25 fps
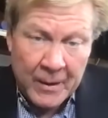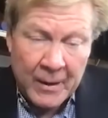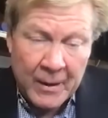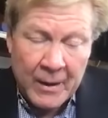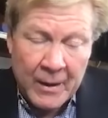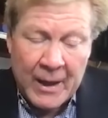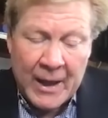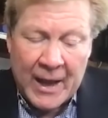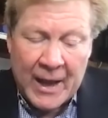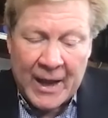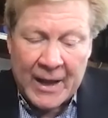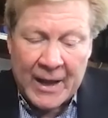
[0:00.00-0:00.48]

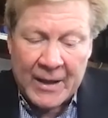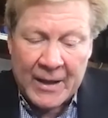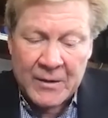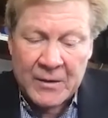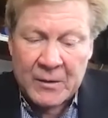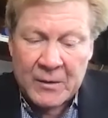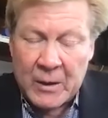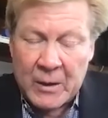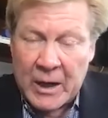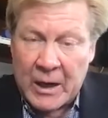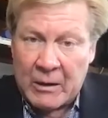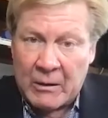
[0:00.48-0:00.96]
And so they
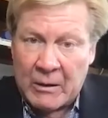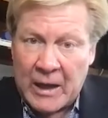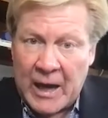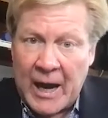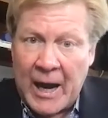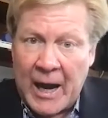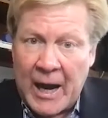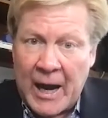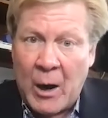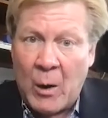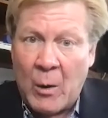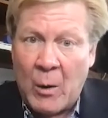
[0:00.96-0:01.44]

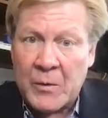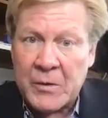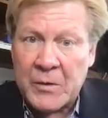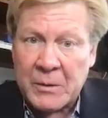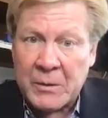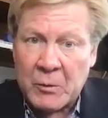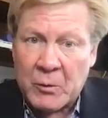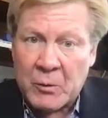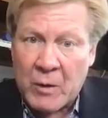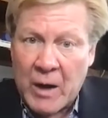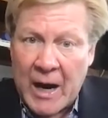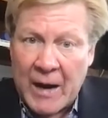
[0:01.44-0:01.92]
allow some
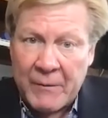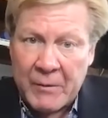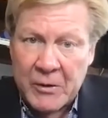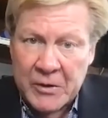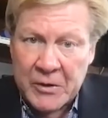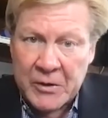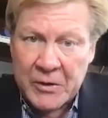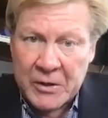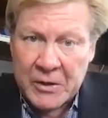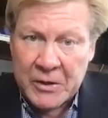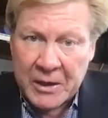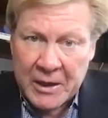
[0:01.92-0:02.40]
drivers to
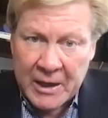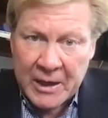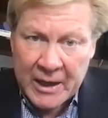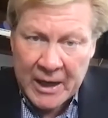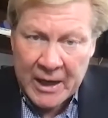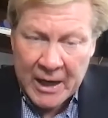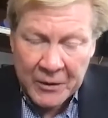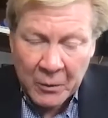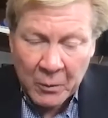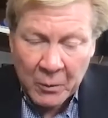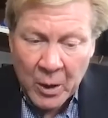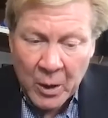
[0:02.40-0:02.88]
get on the
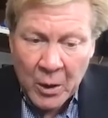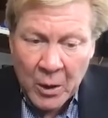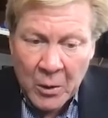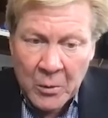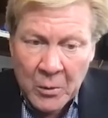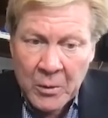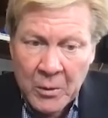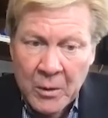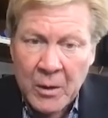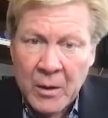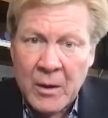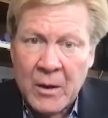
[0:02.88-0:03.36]
road
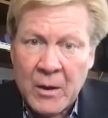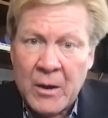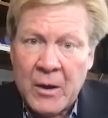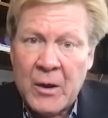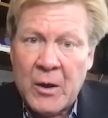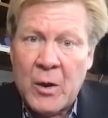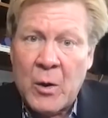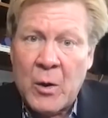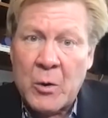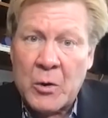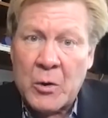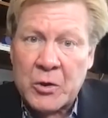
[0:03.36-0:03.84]

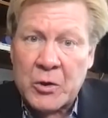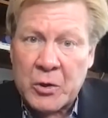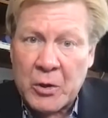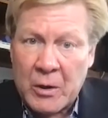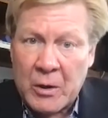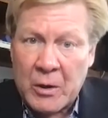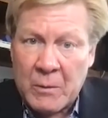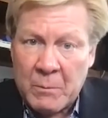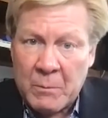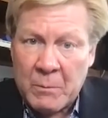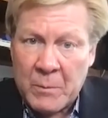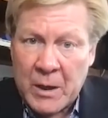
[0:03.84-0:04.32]
who shouldn't
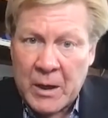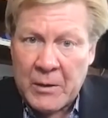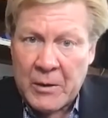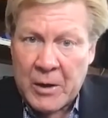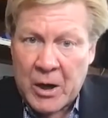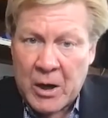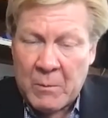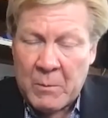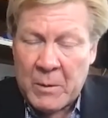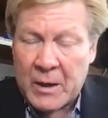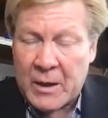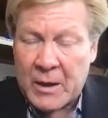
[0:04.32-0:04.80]
be there
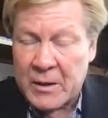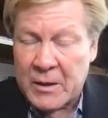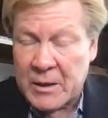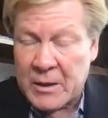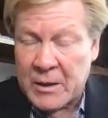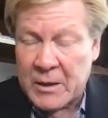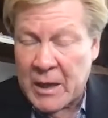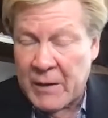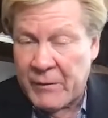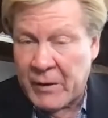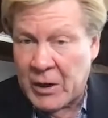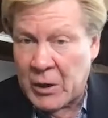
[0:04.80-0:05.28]
because they've
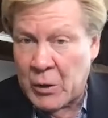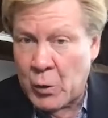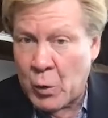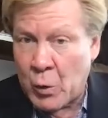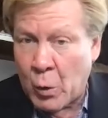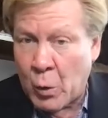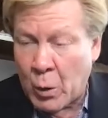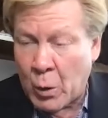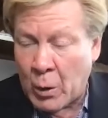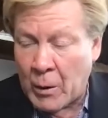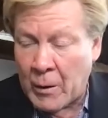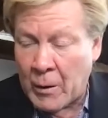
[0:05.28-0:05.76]

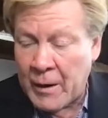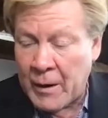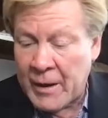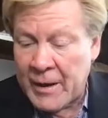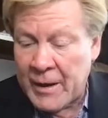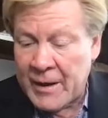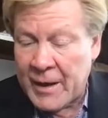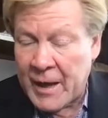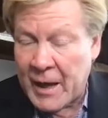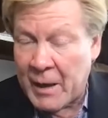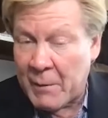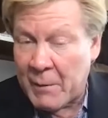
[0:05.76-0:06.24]
ignored
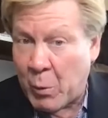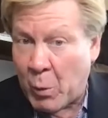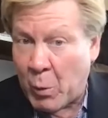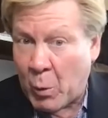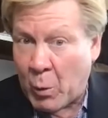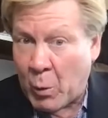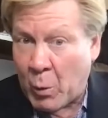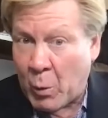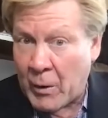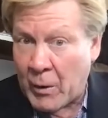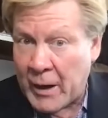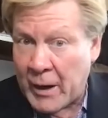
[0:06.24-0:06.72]

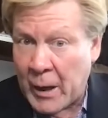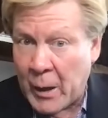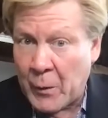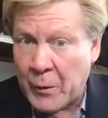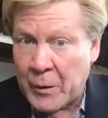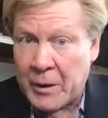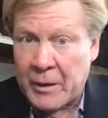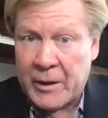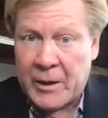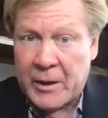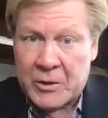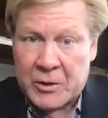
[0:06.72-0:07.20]
important health
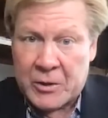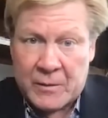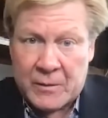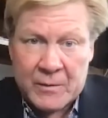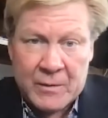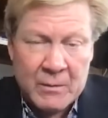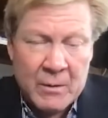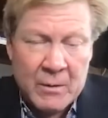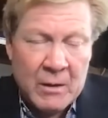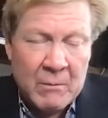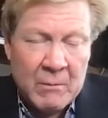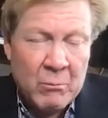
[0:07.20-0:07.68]
conditions.
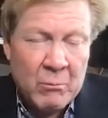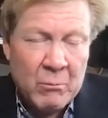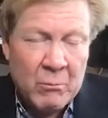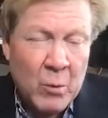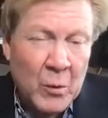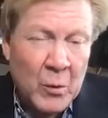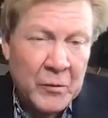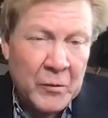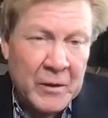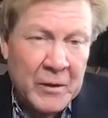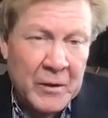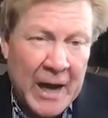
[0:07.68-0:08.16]
Most
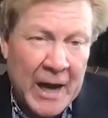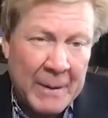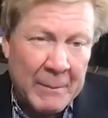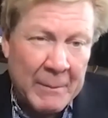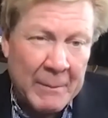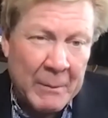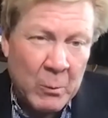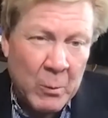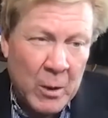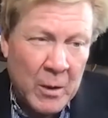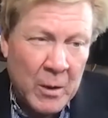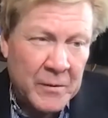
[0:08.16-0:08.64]
common
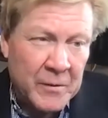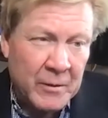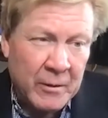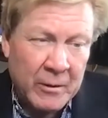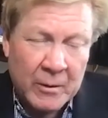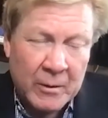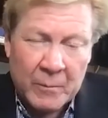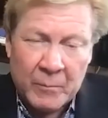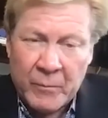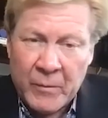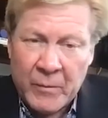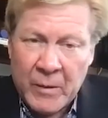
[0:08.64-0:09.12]
ones are
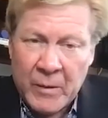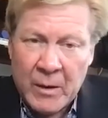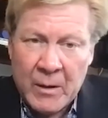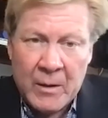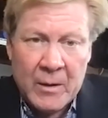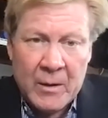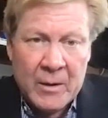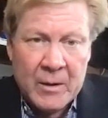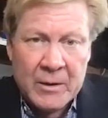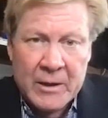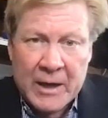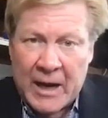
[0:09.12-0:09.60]

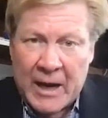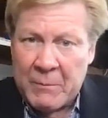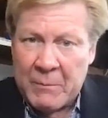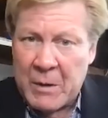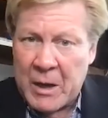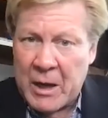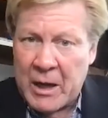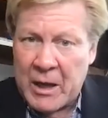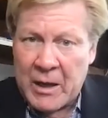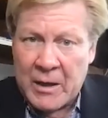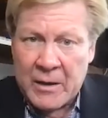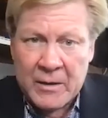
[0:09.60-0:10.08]

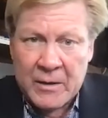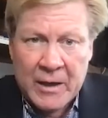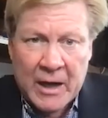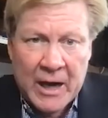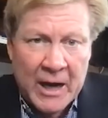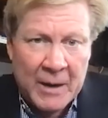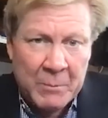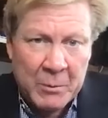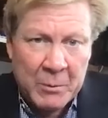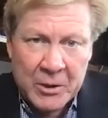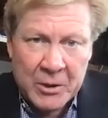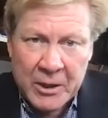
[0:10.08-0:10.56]
diabetes,
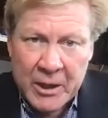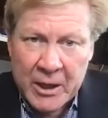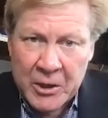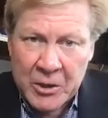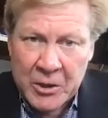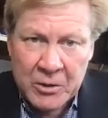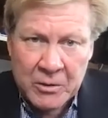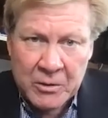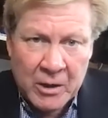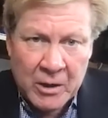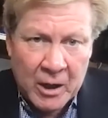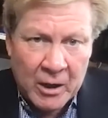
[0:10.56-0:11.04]

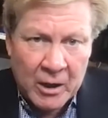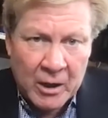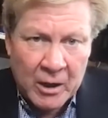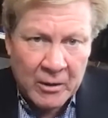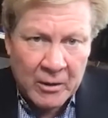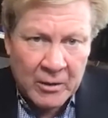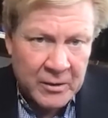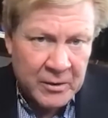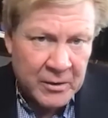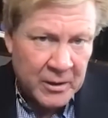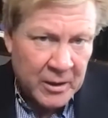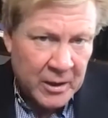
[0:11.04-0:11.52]
hypertension, heart
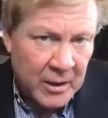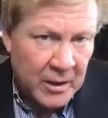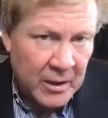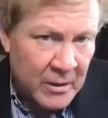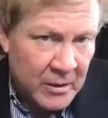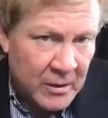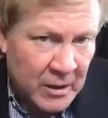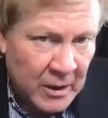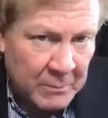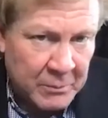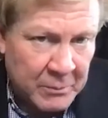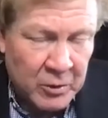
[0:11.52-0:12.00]
disease,
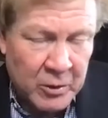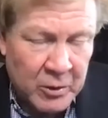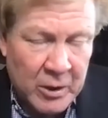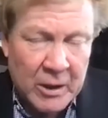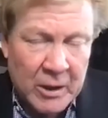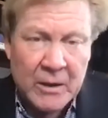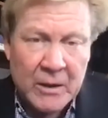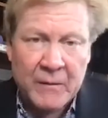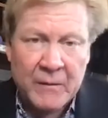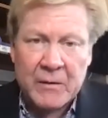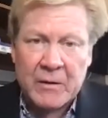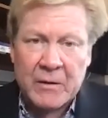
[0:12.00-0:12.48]

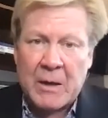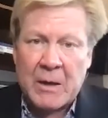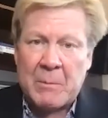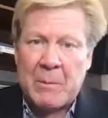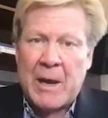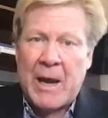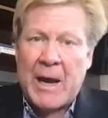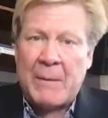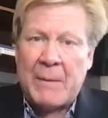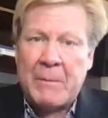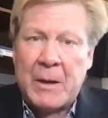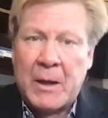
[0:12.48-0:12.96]
obstructive sleep
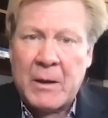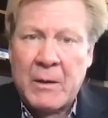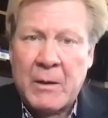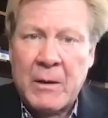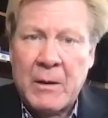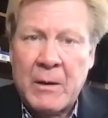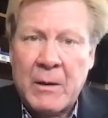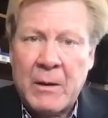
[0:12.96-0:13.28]
apnea,